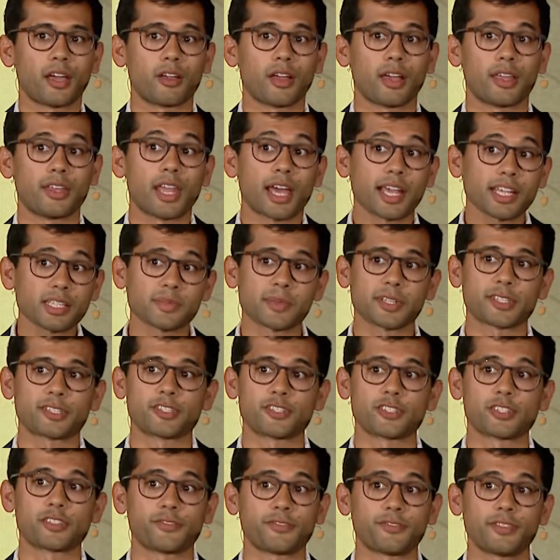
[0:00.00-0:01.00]
nice
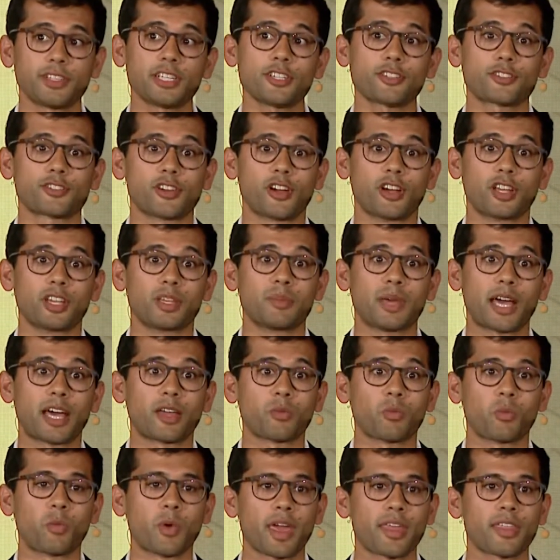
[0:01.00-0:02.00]
message to finish on,
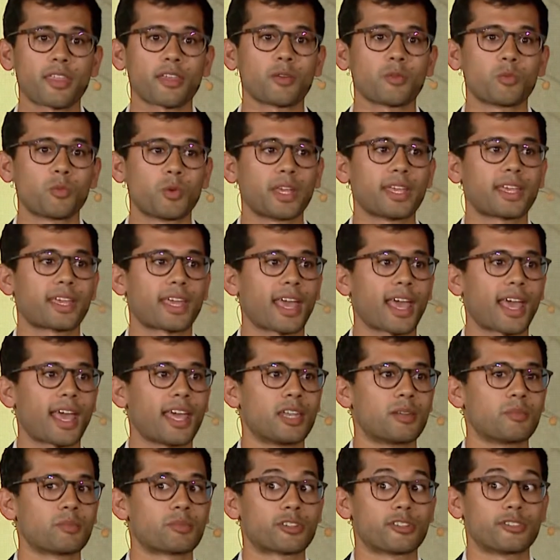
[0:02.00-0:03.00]
about whether we
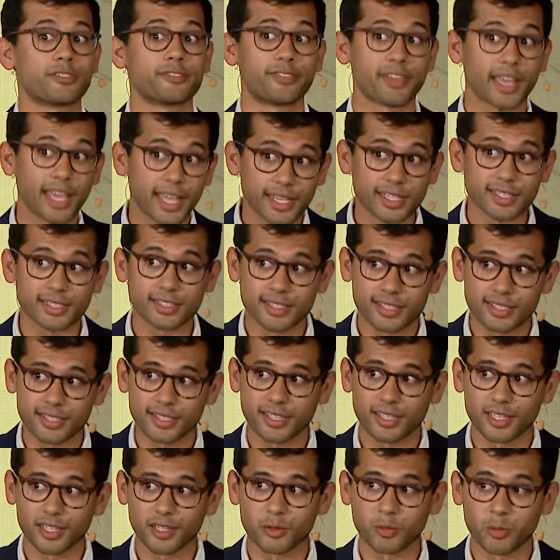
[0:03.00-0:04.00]
can prevent
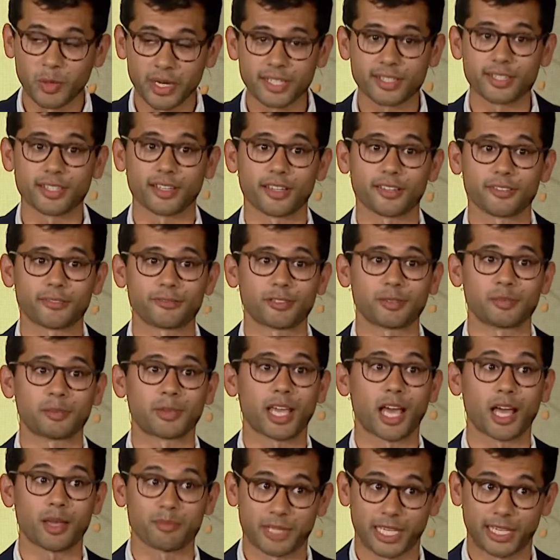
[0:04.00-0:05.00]
winter from
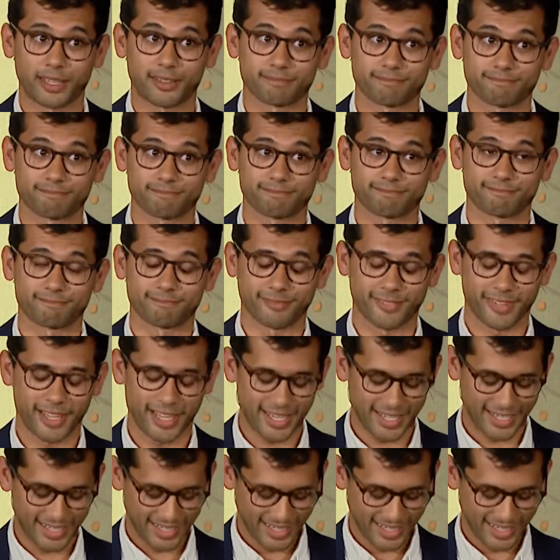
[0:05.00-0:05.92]
coming. Right?